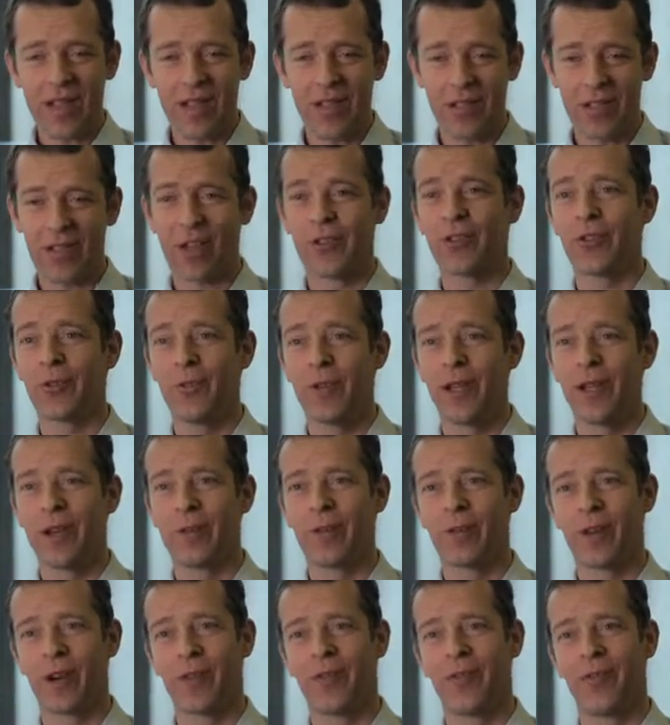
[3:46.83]
a social media
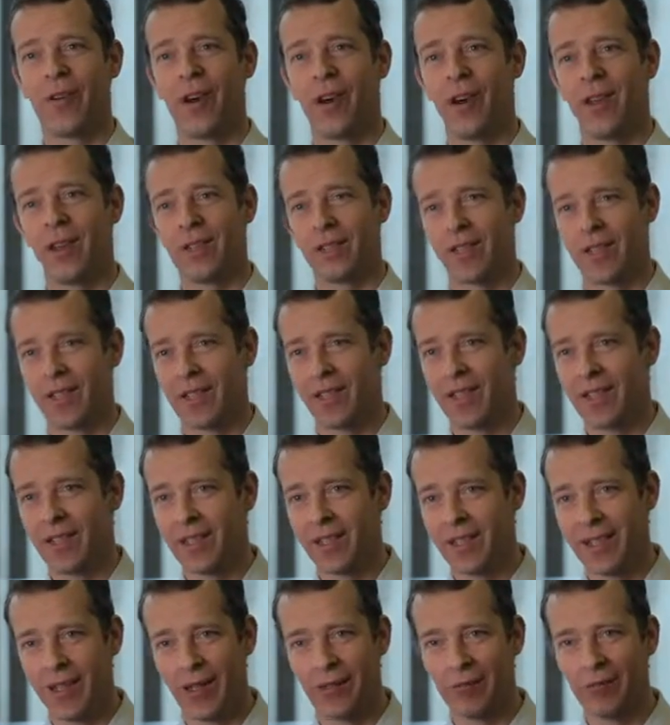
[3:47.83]
profile,
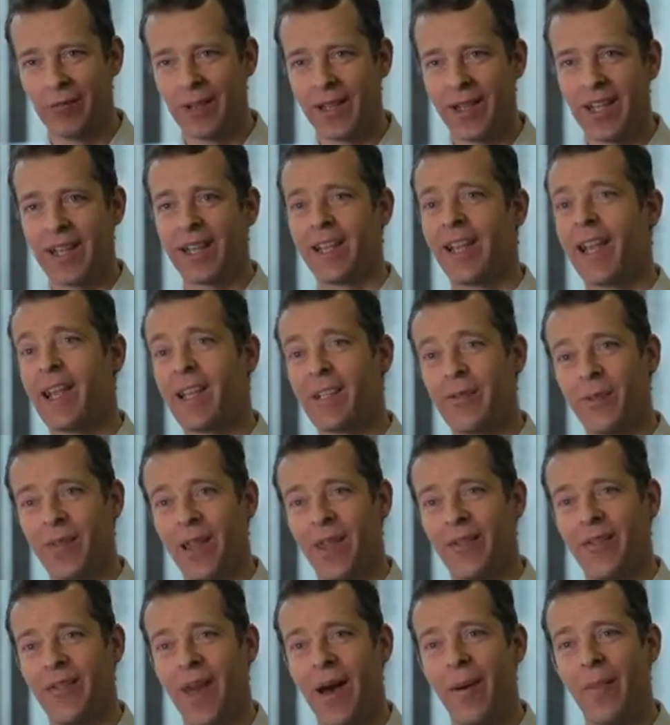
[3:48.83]
to really engage with
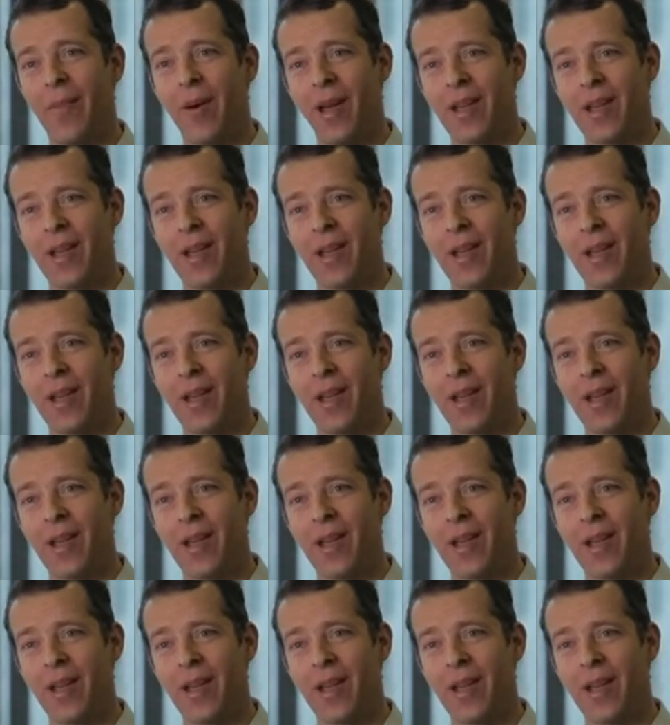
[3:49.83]
their fan